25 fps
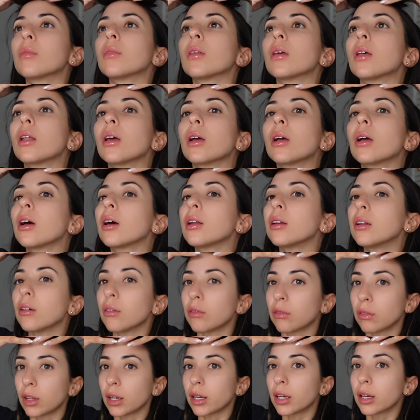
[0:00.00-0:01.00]
and I kind of
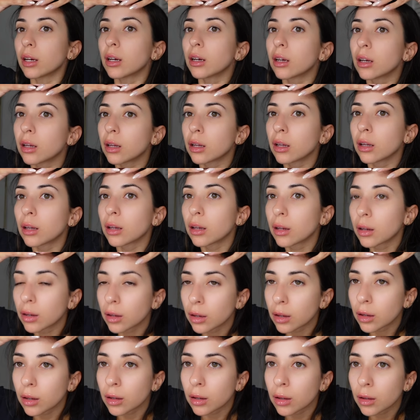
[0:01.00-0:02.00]
like
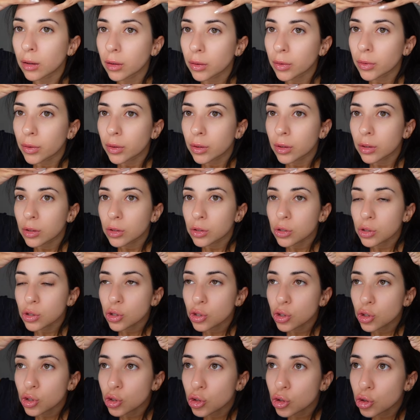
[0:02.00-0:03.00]

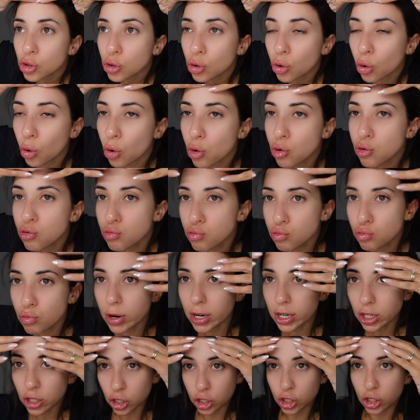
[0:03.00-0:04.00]

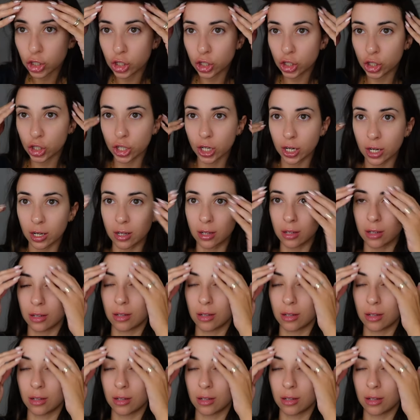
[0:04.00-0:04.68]
squish.